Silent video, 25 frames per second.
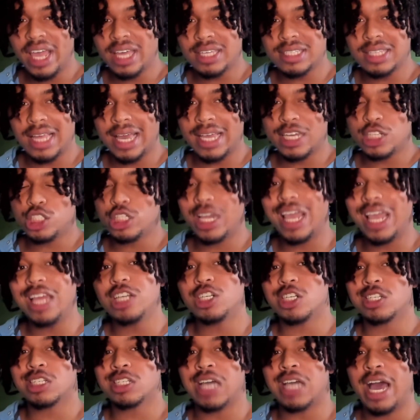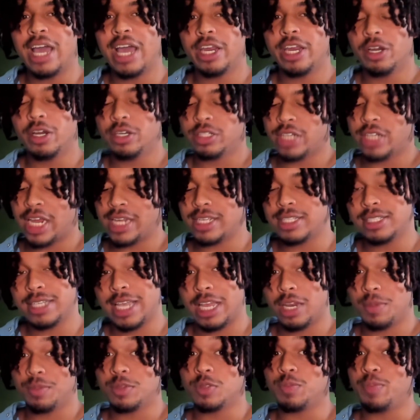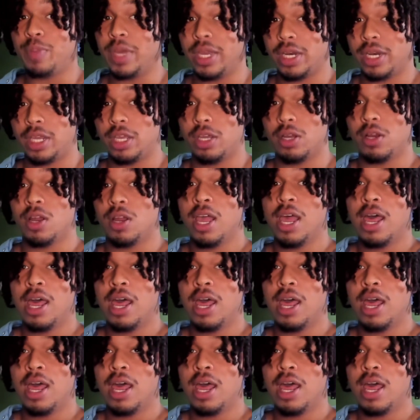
it's like Shea just got here. Jason Tatum's been here.